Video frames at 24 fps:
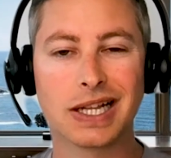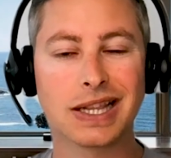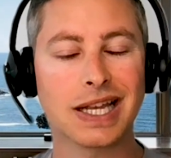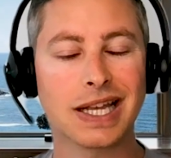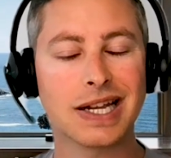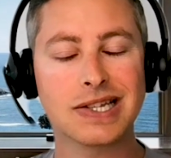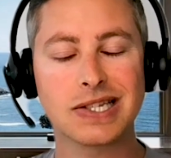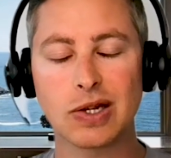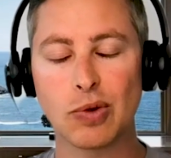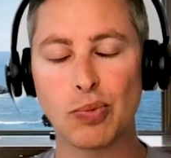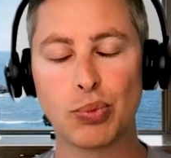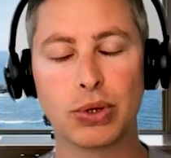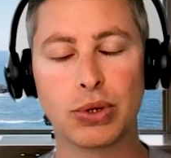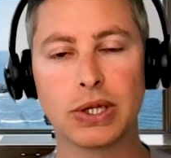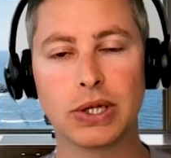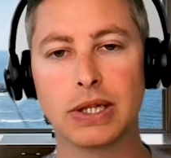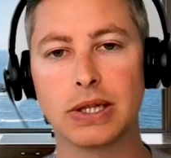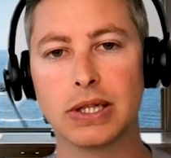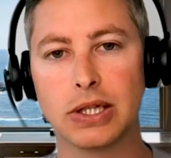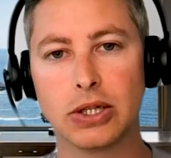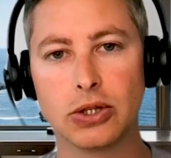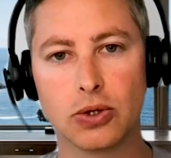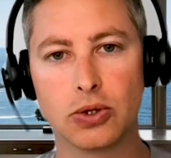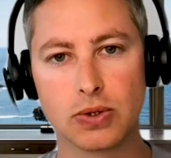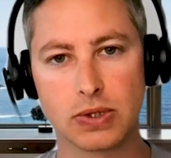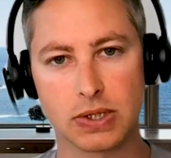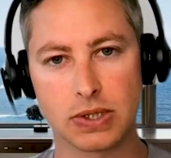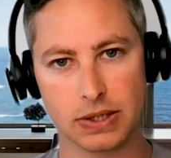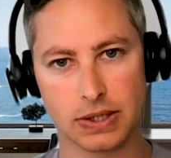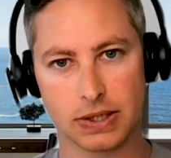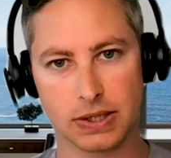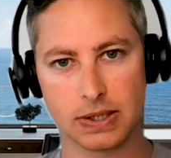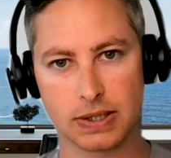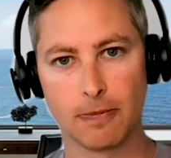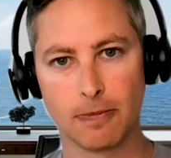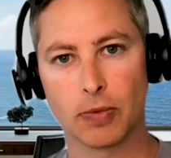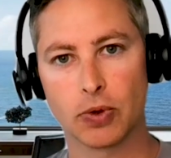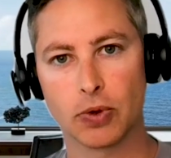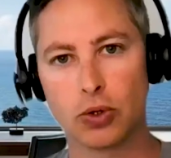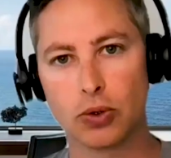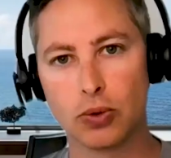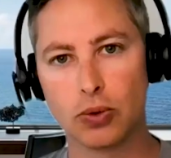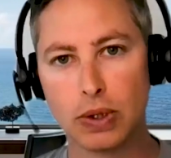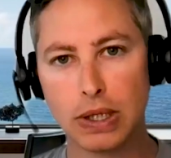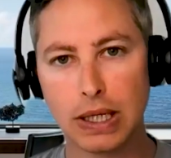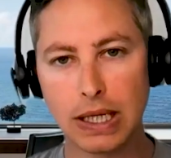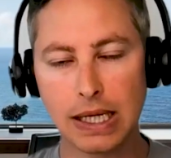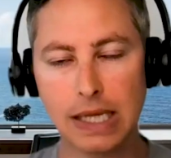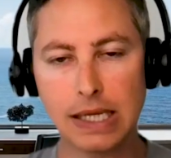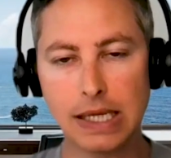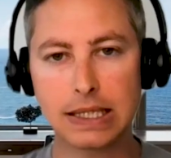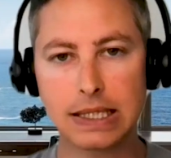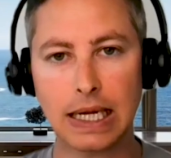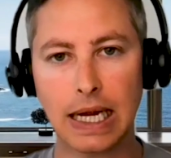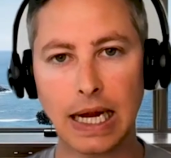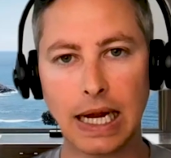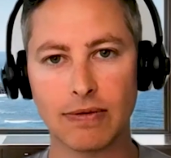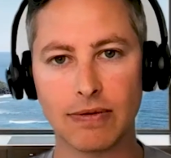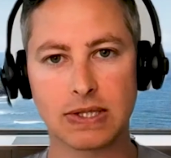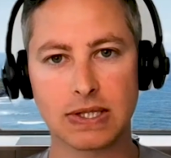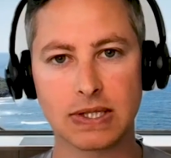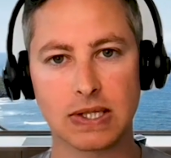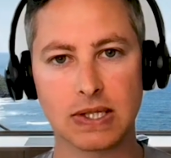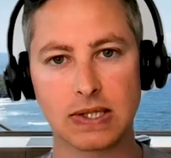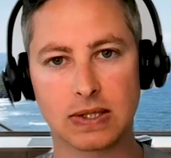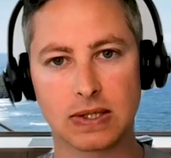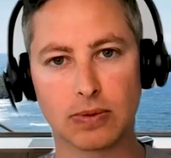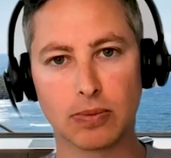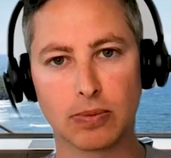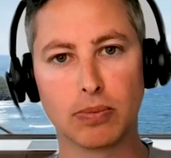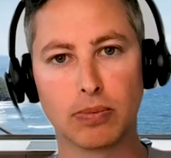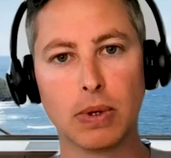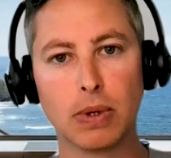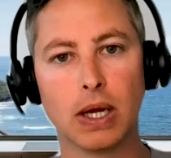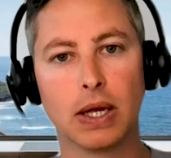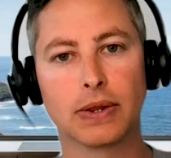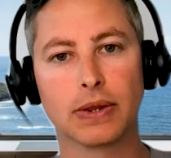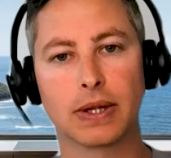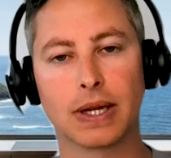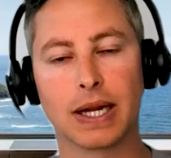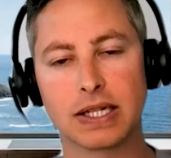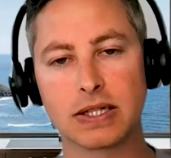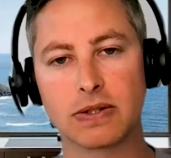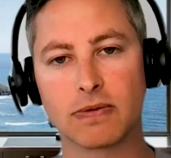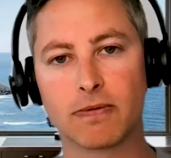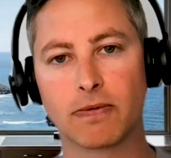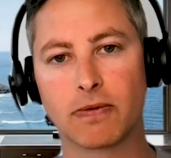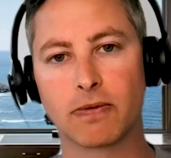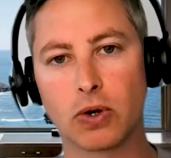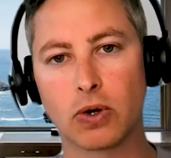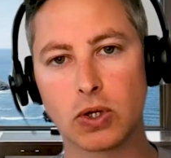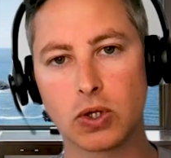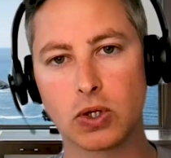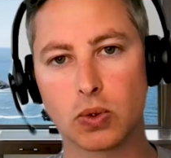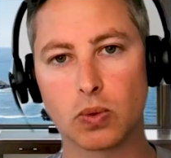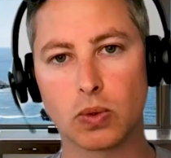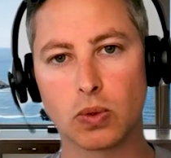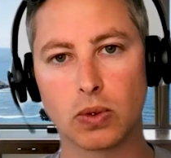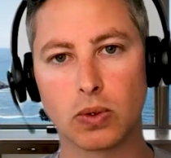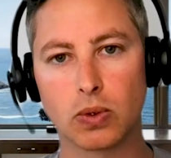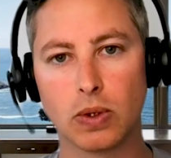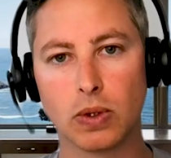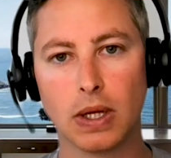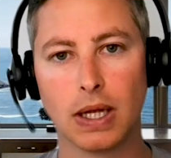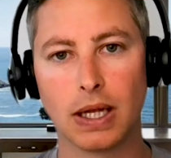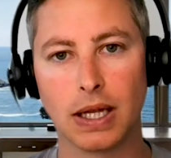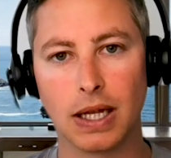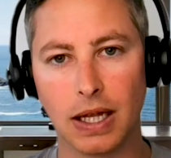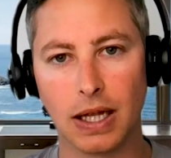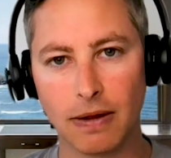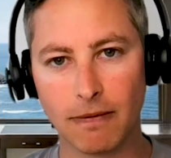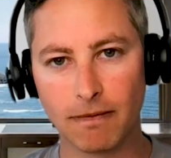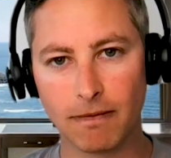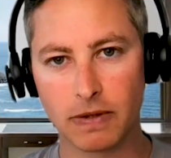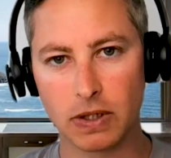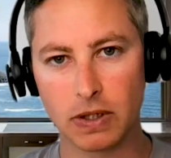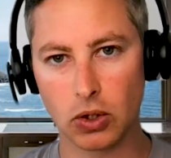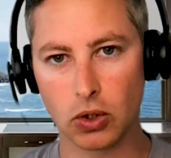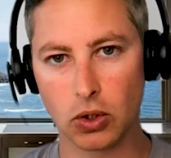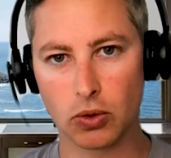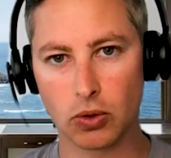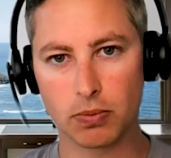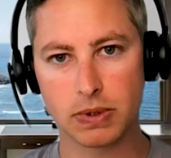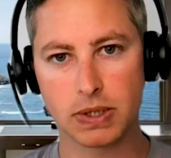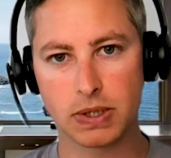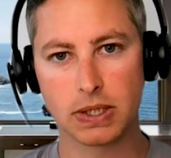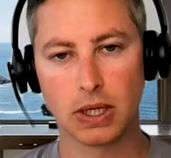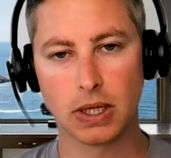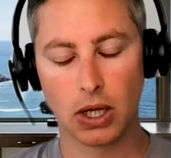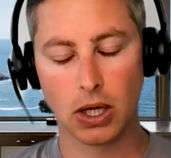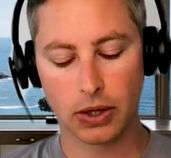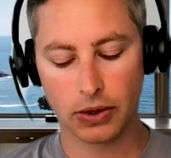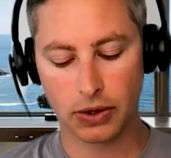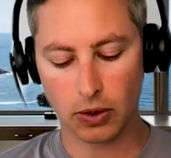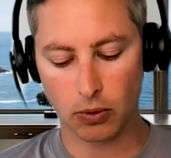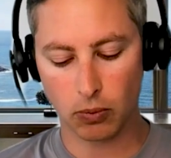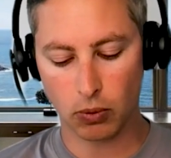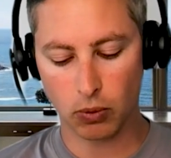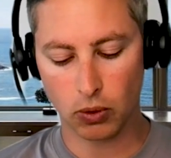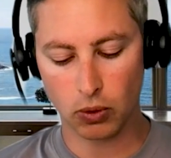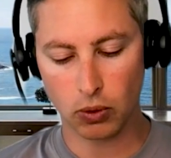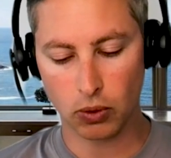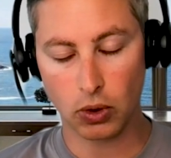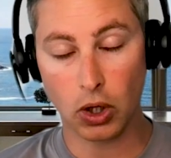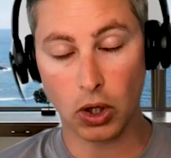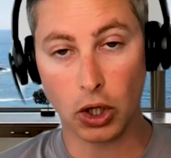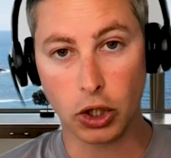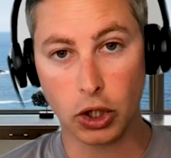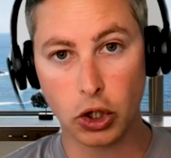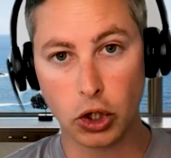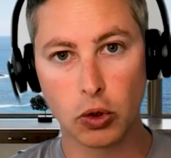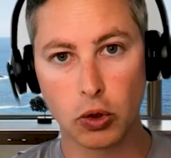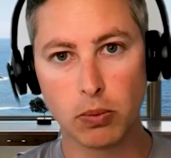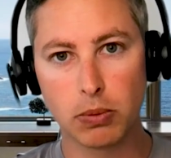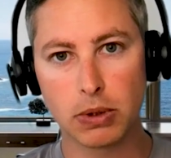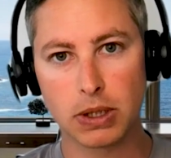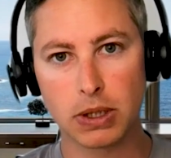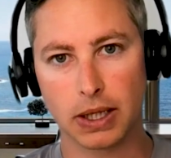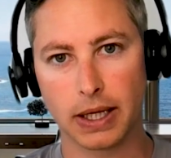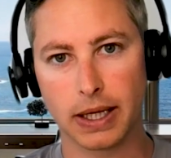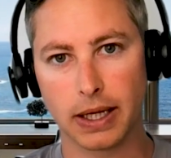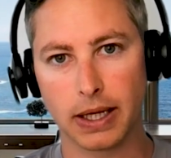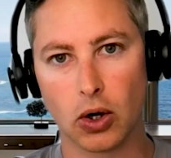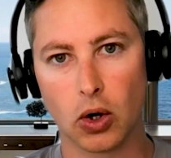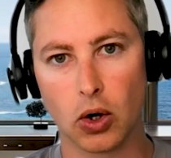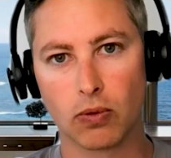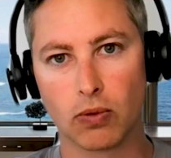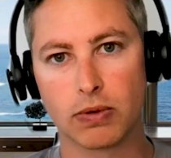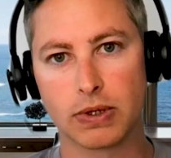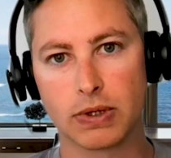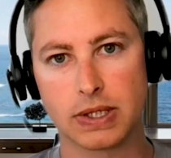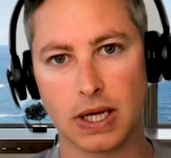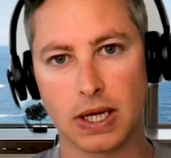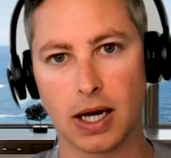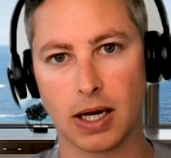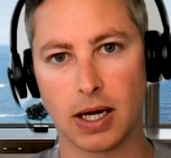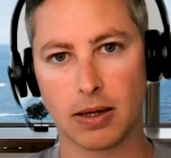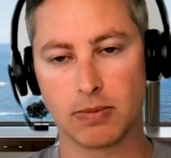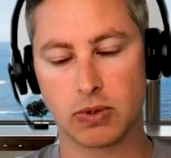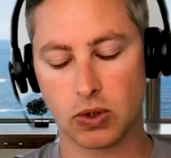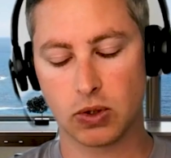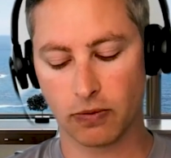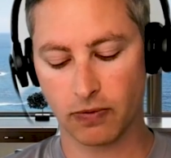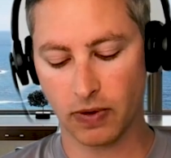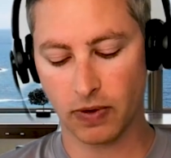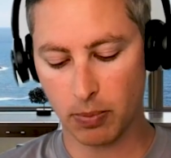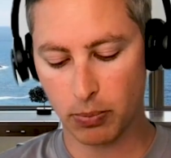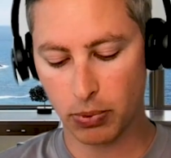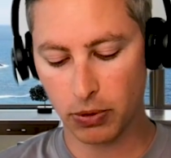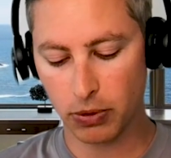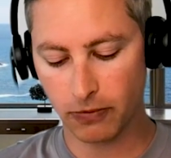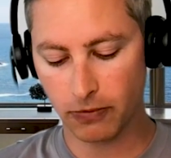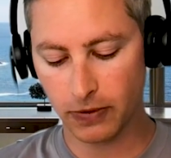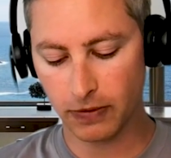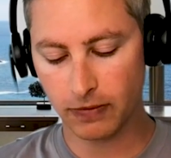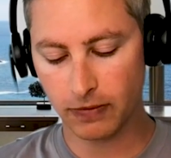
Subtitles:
That is completely useless. You need to have a system that has virtual envelopes that will accumulate over time. So if I put